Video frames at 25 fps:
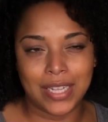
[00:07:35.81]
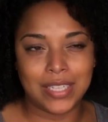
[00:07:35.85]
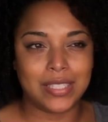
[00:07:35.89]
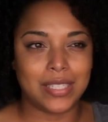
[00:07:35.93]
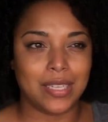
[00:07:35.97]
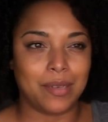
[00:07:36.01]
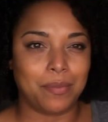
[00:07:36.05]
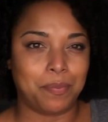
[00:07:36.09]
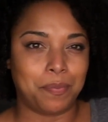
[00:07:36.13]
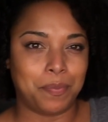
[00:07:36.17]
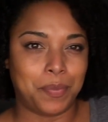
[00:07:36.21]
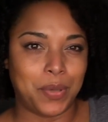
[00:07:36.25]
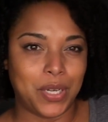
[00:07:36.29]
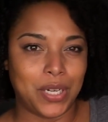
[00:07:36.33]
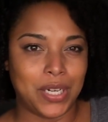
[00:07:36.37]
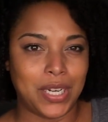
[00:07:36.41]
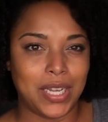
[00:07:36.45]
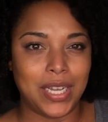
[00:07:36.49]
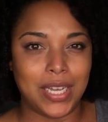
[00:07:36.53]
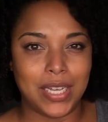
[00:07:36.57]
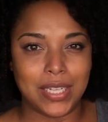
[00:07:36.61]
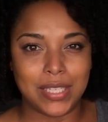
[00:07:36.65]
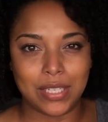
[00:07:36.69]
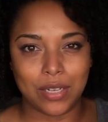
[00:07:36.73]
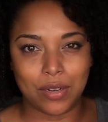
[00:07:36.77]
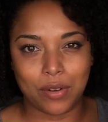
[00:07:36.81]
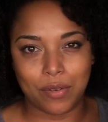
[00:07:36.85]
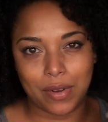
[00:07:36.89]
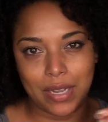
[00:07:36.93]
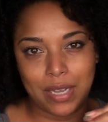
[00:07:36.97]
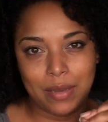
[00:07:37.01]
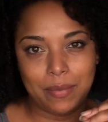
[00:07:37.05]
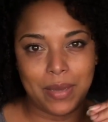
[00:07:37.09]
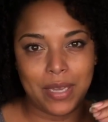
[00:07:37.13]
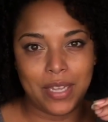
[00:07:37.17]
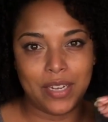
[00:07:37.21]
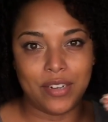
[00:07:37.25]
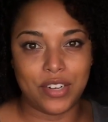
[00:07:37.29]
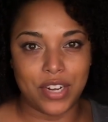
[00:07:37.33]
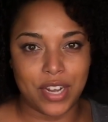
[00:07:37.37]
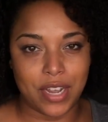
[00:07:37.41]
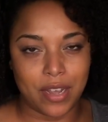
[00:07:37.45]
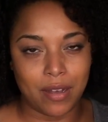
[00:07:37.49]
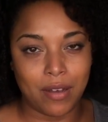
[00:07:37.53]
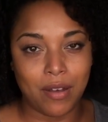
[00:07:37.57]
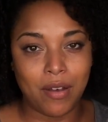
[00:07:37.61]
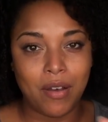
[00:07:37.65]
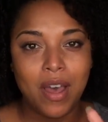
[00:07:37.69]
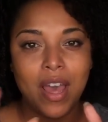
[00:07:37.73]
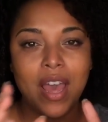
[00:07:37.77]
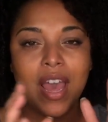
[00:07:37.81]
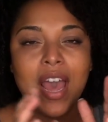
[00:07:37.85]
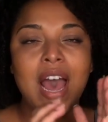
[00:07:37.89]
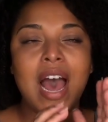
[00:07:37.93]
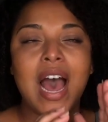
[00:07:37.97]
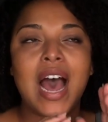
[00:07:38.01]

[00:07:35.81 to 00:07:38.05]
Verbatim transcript: It's a pudding. It's a creamy gel.